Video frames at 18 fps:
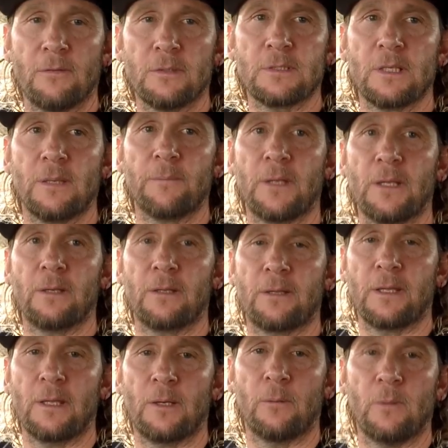or something, I
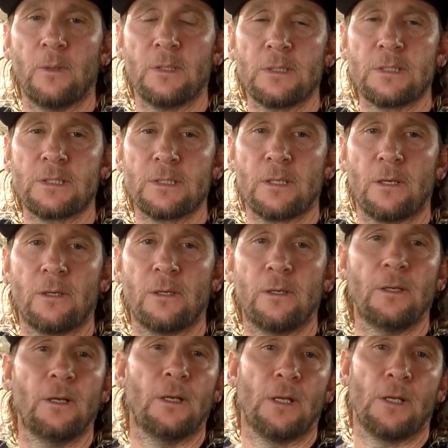think it was.
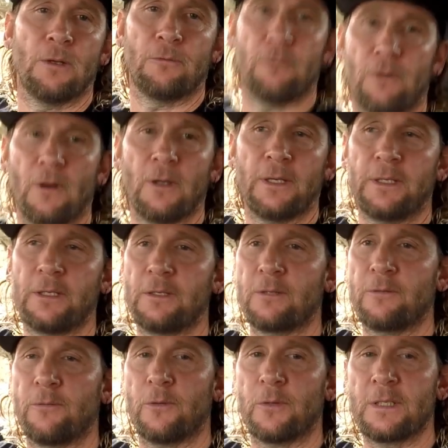So finally into
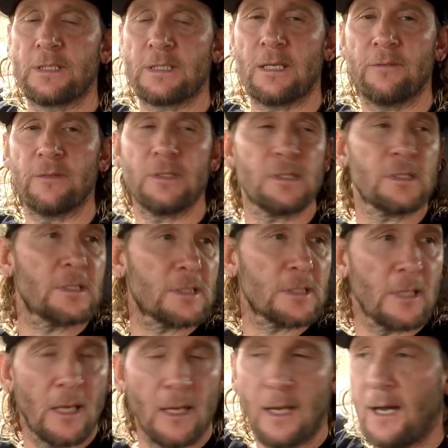the
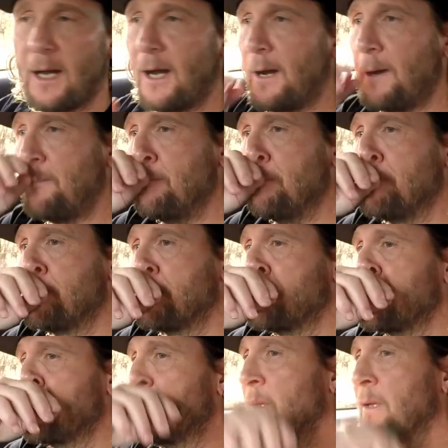47s. I
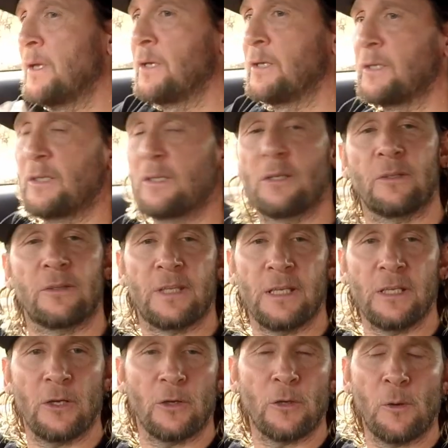
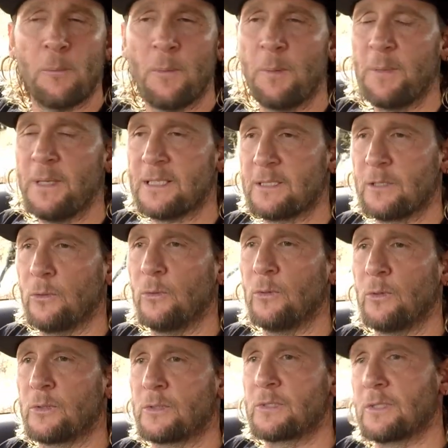think I got my best
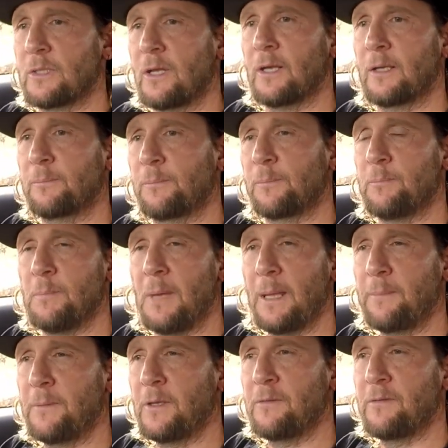launch, like
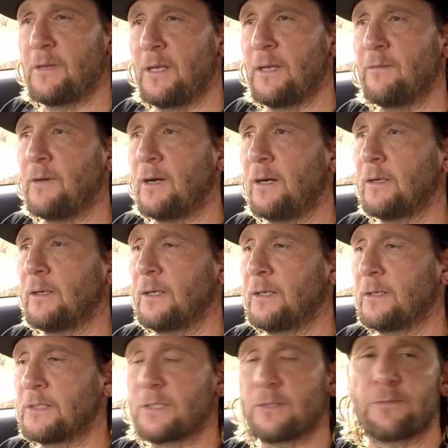maybe even ever.
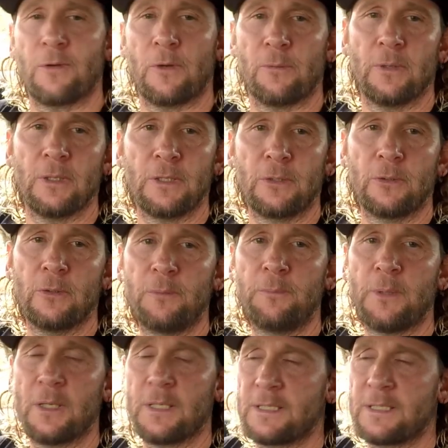It just felt really good, but I